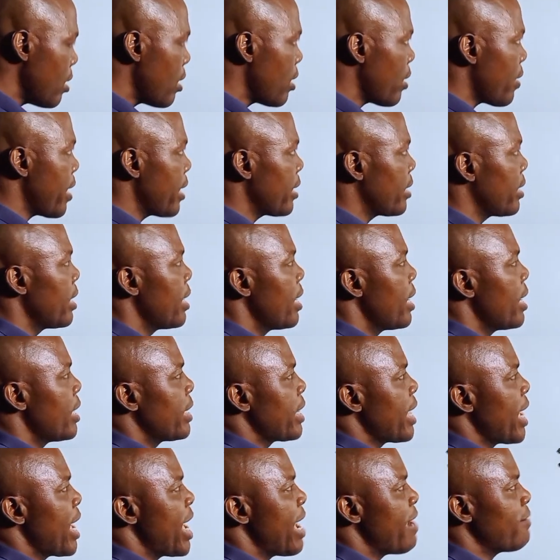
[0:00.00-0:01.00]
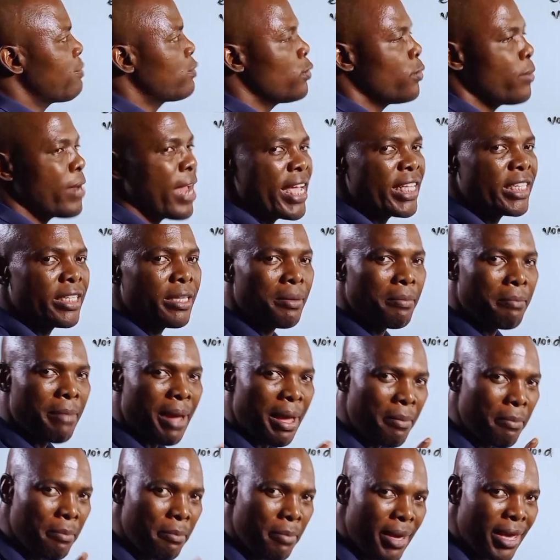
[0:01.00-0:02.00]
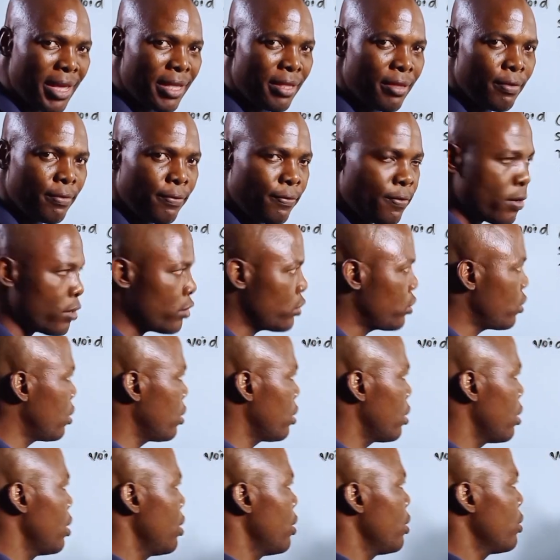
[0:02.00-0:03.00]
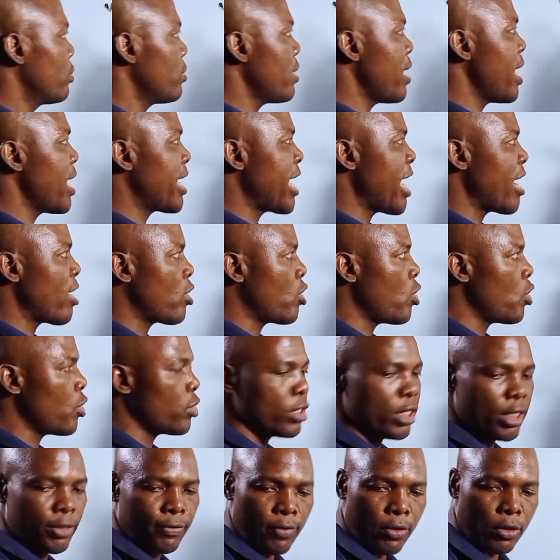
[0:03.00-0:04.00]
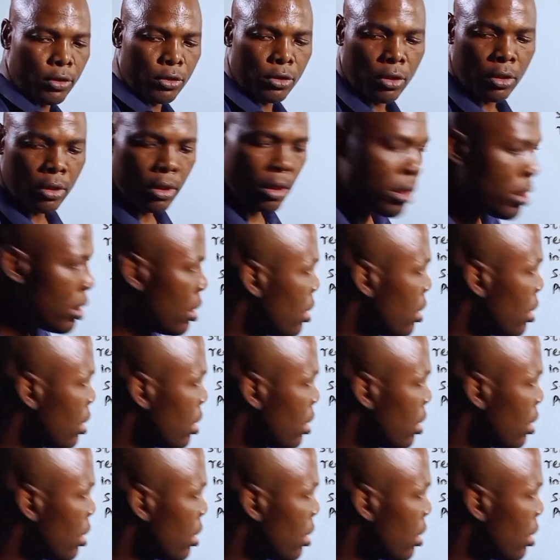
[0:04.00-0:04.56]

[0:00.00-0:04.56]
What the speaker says: All right. Now I have to write my main function so that I can call this function.